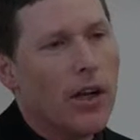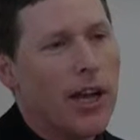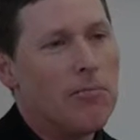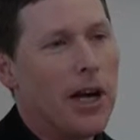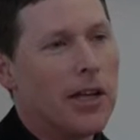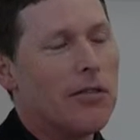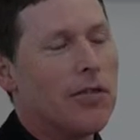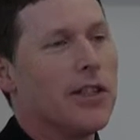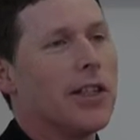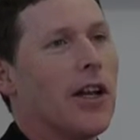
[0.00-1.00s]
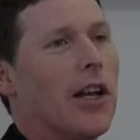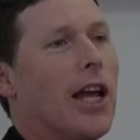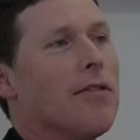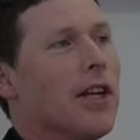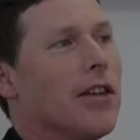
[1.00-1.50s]
impact of physics on
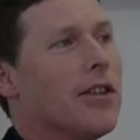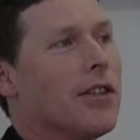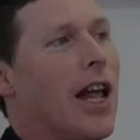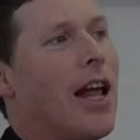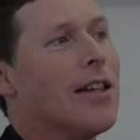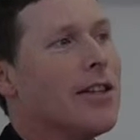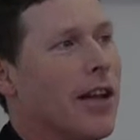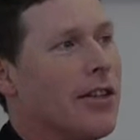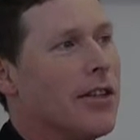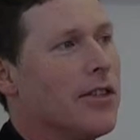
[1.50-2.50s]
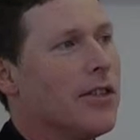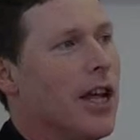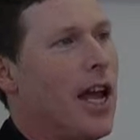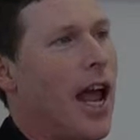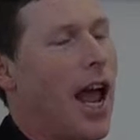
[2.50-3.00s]
life sciences and health
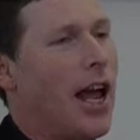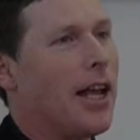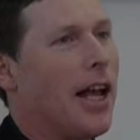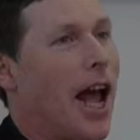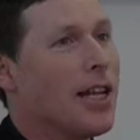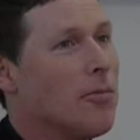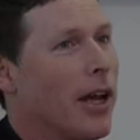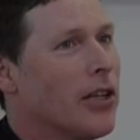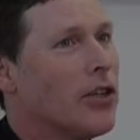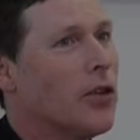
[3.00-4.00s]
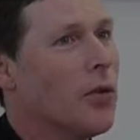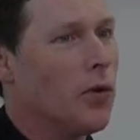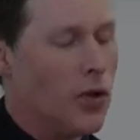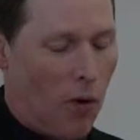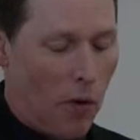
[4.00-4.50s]
sciences aspect to
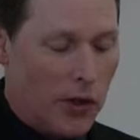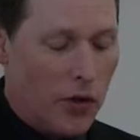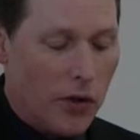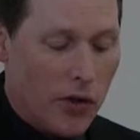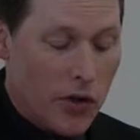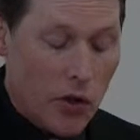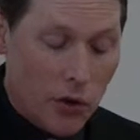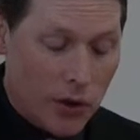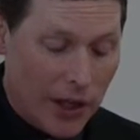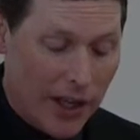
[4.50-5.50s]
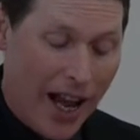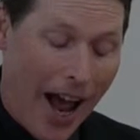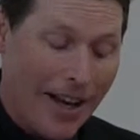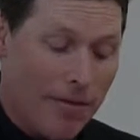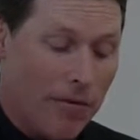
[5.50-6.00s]
what we do in the school.
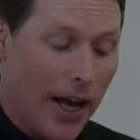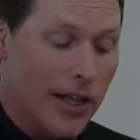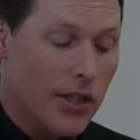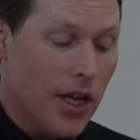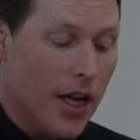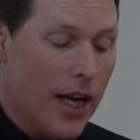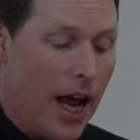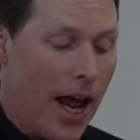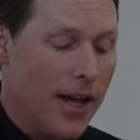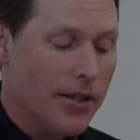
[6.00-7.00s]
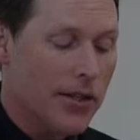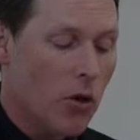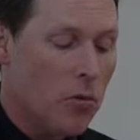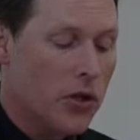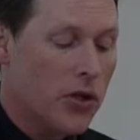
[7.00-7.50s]
And in fact,
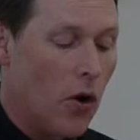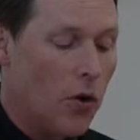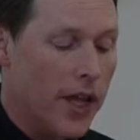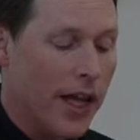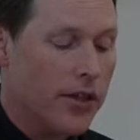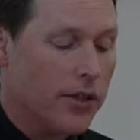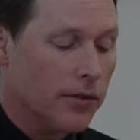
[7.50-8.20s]
so much so that